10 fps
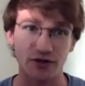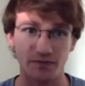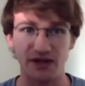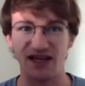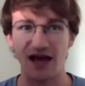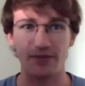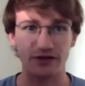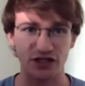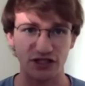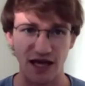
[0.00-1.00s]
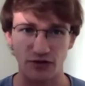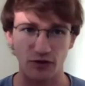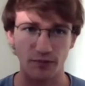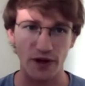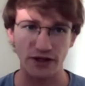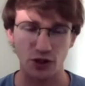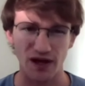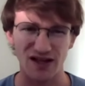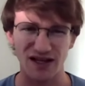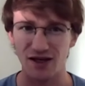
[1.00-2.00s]
being able to just get through points
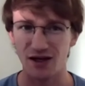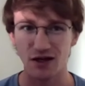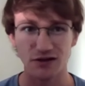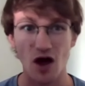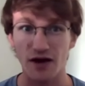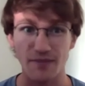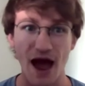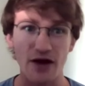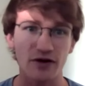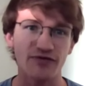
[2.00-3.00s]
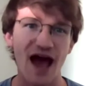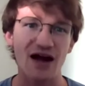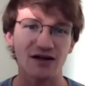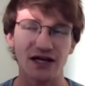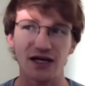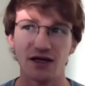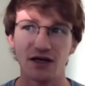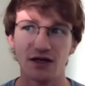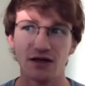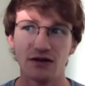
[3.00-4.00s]
quickly talking matter of factly
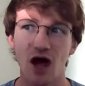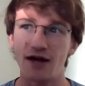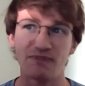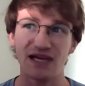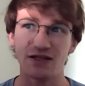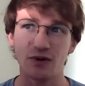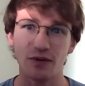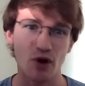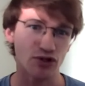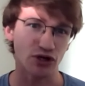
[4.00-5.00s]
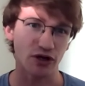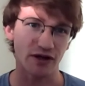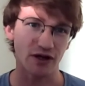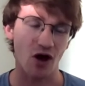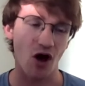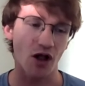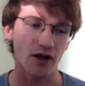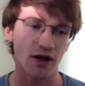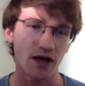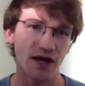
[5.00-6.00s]
not being too emotional in the
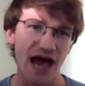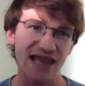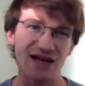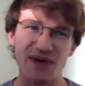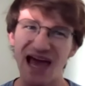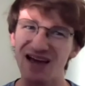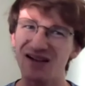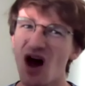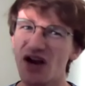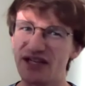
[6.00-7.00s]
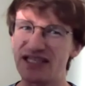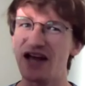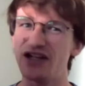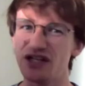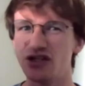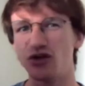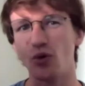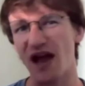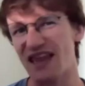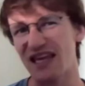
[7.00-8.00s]
call, and then paying a lot of attention to the
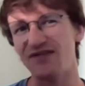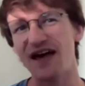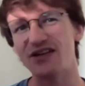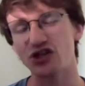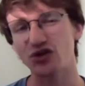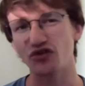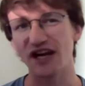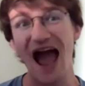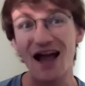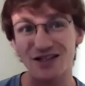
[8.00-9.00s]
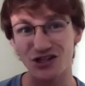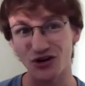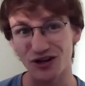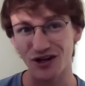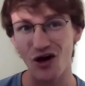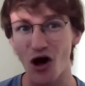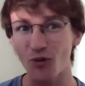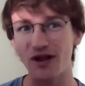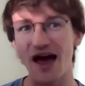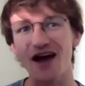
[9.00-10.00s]
way the investor reacts during the
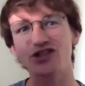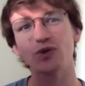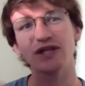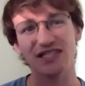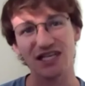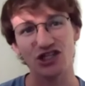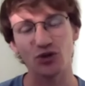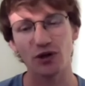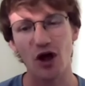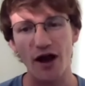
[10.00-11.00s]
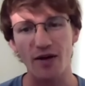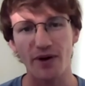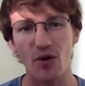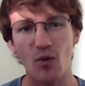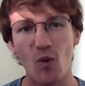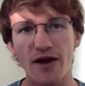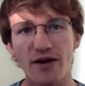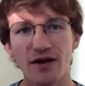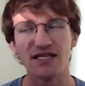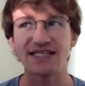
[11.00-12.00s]
call will actually teach you a lot about what
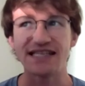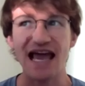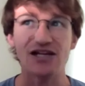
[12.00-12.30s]
to say